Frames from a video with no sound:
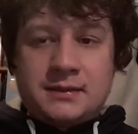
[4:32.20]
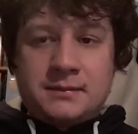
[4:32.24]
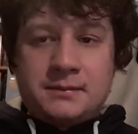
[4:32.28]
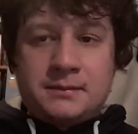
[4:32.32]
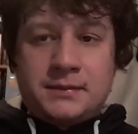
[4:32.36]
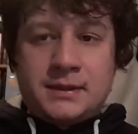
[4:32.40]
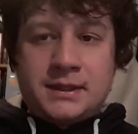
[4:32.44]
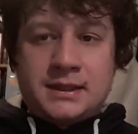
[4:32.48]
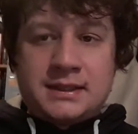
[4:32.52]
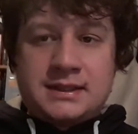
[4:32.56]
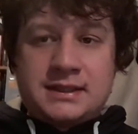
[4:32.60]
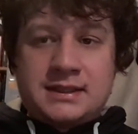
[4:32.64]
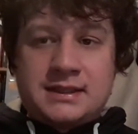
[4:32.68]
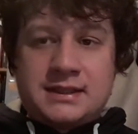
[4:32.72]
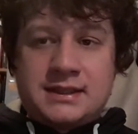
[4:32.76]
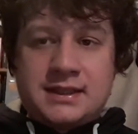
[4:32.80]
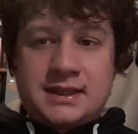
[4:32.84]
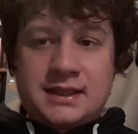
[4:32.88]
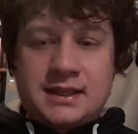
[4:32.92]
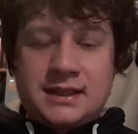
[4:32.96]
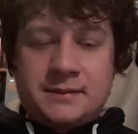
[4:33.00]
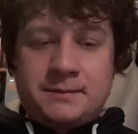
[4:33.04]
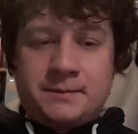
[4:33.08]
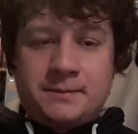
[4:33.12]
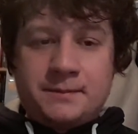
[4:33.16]
But
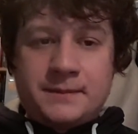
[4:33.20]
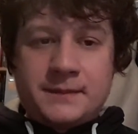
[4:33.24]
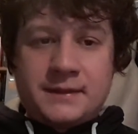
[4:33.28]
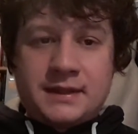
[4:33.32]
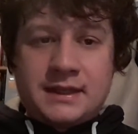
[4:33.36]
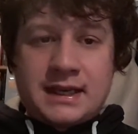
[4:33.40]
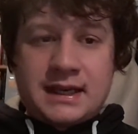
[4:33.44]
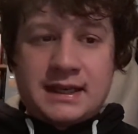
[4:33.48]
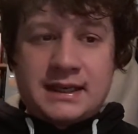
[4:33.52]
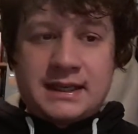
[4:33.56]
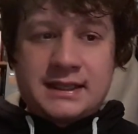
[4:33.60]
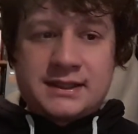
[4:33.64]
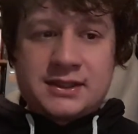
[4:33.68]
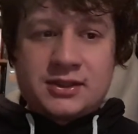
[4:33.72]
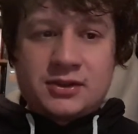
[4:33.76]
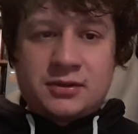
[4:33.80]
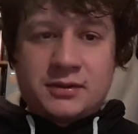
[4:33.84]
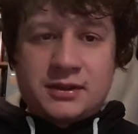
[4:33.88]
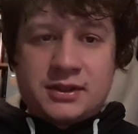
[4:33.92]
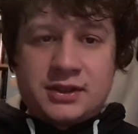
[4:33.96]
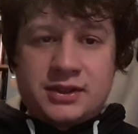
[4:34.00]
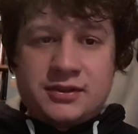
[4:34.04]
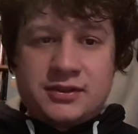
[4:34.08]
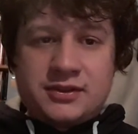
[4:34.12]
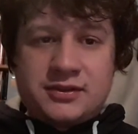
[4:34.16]
um, yeah, let us know
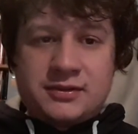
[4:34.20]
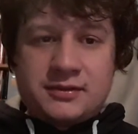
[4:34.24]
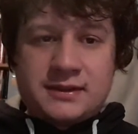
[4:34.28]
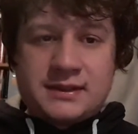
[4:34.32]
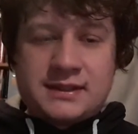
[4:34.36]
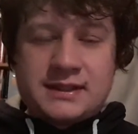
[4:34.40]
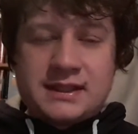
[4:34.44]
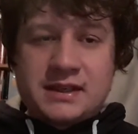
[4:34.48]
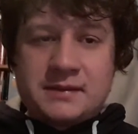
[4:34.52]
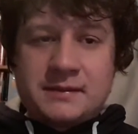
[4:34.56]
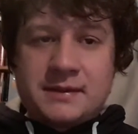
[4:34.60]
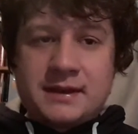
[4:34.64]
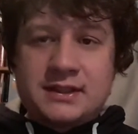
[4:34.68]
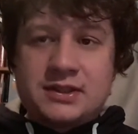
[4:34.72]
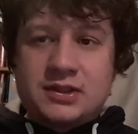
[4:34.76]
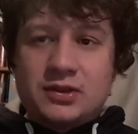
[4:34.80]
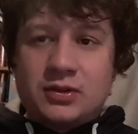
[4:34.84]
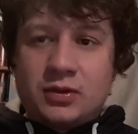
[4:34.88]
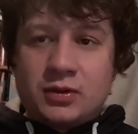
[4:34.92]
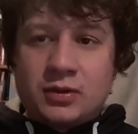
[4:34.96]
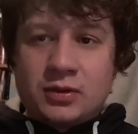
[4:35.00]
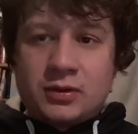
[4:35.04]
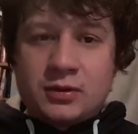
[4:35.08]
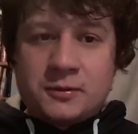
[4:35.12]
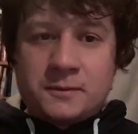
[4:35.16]
what you do with the centre backs,
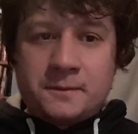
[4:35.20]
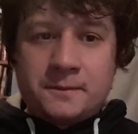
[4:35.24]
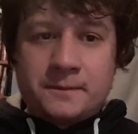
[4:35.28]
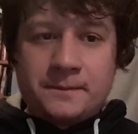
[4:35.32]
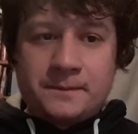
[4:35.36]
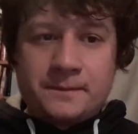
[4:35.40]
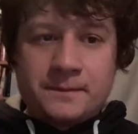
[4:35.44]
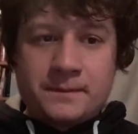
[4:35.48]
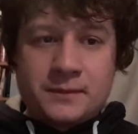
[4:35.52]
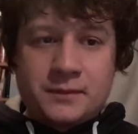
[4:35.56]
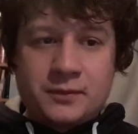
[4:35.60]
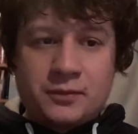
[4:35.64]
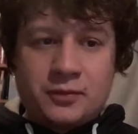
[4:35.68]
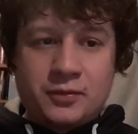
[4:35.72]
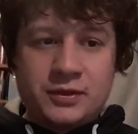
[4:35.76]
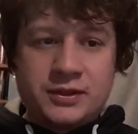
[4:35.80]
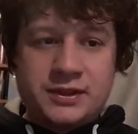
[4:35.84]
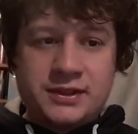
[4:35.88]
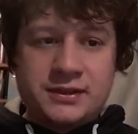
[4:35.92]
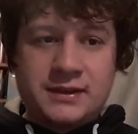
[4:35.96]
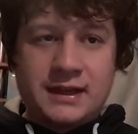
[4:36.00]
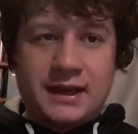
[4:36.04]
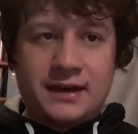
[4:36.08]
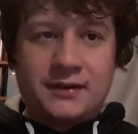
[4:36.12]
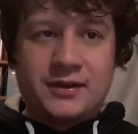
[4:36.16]
or would
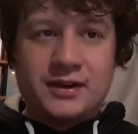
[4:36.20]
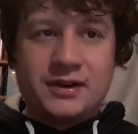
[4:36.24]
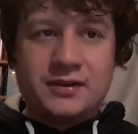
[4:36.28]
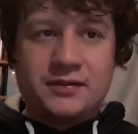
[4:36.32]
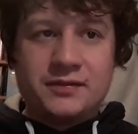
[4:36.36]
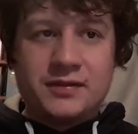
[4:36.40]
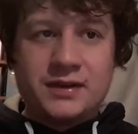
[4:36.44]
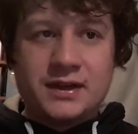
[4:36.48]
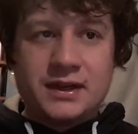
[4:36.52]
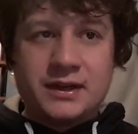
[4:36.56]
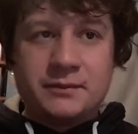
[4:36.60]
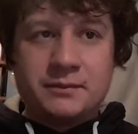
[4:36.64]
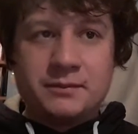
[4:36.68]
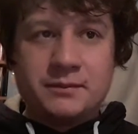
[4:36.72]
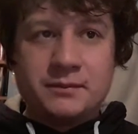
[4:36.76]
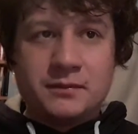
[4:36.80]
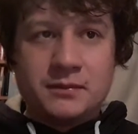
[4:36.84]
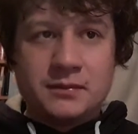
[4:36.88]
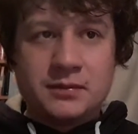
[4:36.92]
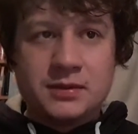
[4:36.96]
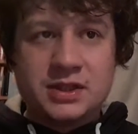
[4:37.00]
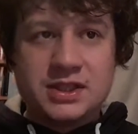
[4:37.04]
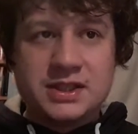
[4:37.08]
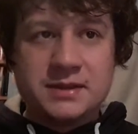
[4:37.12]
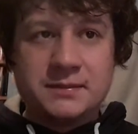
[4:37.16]
you get rid of um,
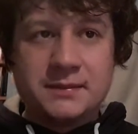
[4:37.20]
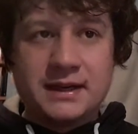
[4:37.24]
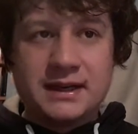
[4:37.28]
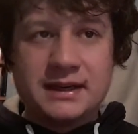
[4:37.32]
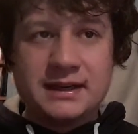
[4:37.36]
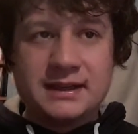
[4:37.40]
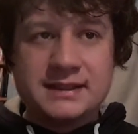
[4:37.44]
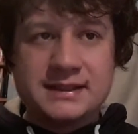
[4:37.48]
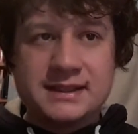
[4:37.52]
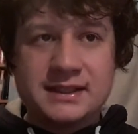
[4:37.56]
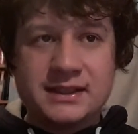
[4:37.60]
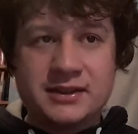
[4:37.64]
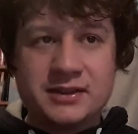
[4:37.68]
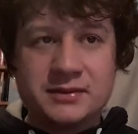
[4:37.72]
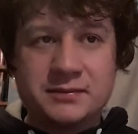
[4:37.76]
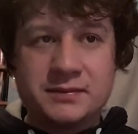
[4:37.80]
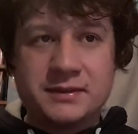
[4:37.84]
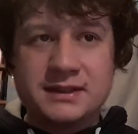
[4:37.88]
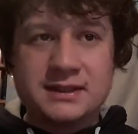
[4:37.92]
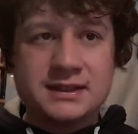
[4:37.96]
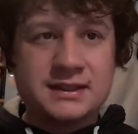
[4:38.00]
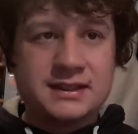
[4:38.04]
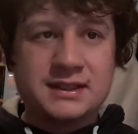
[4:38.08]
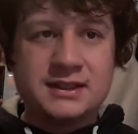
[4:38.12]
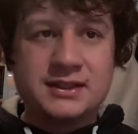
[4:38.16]
Jamaal Lascelles
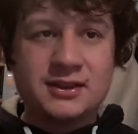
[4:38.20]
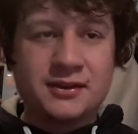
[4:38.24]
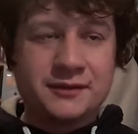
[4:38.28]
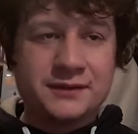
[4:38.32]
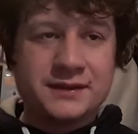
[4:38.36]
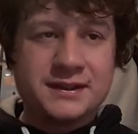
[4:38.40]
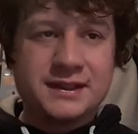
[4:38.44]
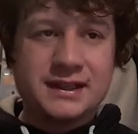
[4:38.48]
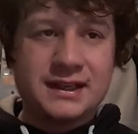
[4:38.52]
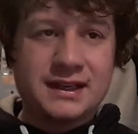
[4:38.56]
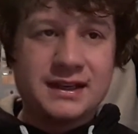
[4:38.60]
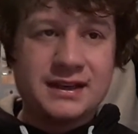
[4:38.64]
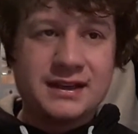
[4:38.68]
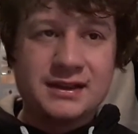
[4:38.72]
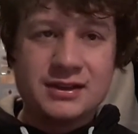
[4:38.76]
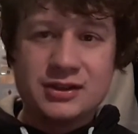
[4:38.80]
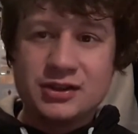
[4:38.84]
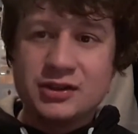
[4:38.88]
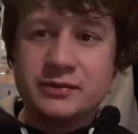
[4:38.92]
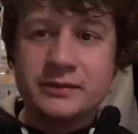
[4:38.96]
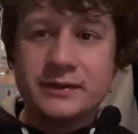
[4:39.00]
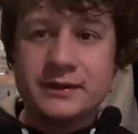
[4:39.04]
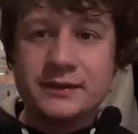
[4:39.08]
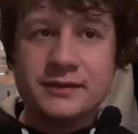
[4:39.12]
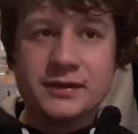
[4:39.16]
because he's obviously
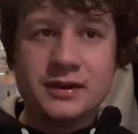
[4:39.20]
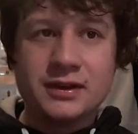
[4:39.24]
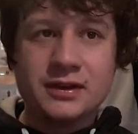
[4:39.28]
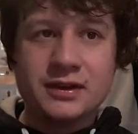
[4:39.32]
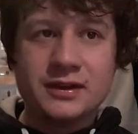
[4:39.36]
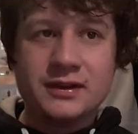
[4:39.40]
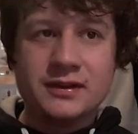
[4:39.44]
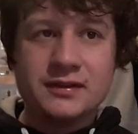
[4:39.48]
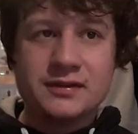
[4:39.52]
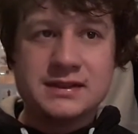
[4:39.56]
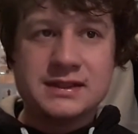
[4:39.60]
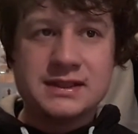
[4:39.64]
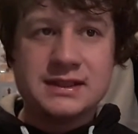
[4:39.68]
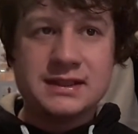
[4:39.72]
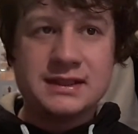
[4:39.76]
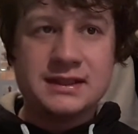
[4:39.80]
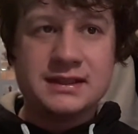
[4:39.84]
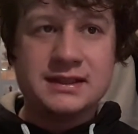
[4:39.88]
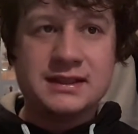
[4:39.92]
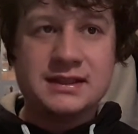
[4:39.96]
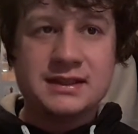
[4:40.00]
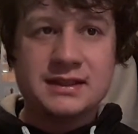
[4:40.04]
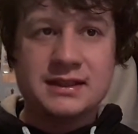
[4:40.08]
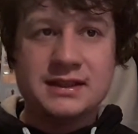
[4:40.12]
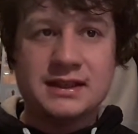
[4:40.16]
coming for a lot of
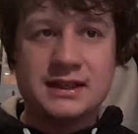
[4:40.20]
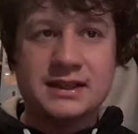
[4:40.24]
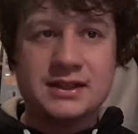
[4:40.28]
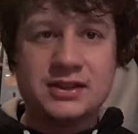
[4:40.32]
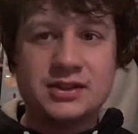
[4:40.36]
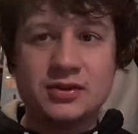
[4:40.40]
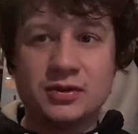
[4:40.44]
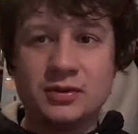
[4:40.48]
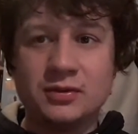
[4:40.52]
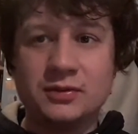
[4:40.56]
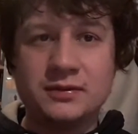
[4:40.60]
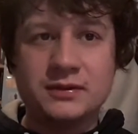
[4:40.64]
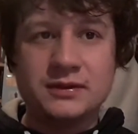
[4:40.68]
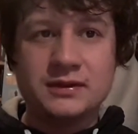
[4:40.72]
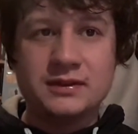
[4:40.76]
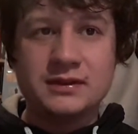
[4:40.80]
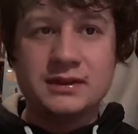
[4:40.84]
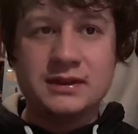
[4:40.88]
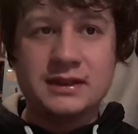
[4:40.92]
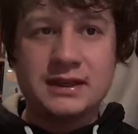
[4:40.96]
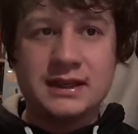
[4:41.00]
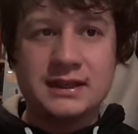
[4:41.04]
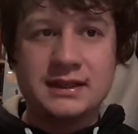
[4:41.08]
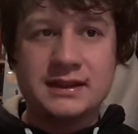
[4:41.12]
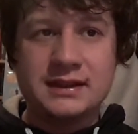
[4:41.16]
stick? I don't
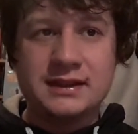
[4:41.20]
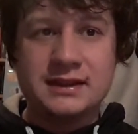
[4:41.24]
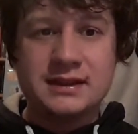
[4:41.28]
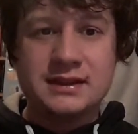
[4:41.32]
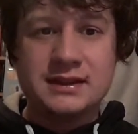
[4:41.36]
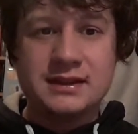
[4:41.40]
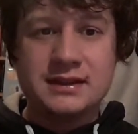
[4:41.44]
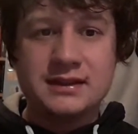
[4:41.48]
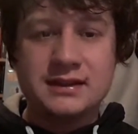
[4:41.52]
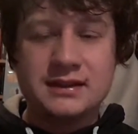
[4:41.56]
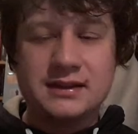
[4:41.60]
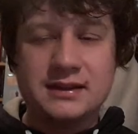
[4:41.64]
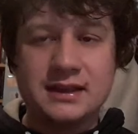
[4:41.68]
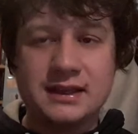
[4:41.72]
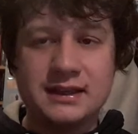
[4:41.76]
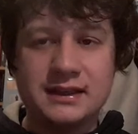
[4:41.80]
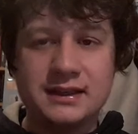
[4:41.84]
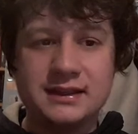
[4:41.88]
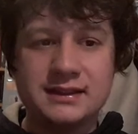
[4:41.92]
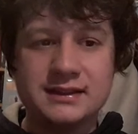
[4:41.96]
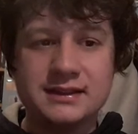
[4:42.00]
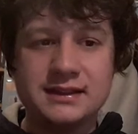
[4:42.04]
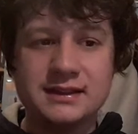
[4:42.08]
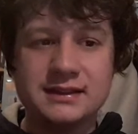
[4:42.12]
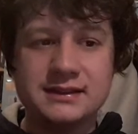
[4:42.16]
think
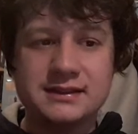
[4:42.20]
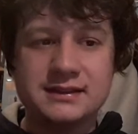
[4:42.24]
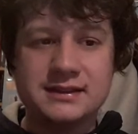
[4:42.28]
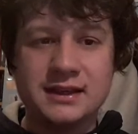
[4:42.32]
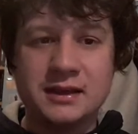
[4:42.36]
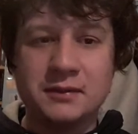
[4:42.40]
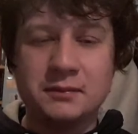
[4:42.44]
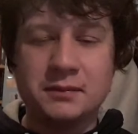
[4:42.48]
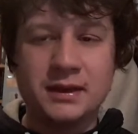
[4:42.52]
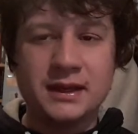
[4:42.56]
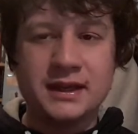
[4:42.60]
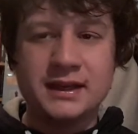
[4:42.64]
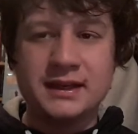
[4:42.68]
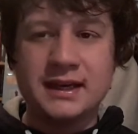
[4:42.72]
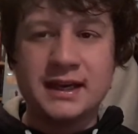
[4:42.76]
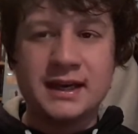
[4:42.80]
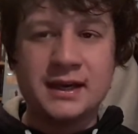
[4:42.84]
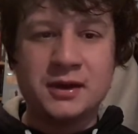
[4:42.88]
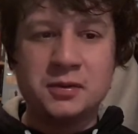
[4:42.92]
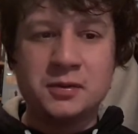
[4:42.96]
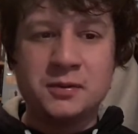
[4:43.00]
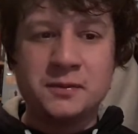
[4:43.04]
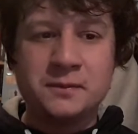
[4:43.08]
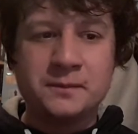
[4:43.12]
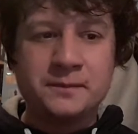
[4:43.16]
he's the same player
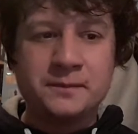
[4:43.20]
now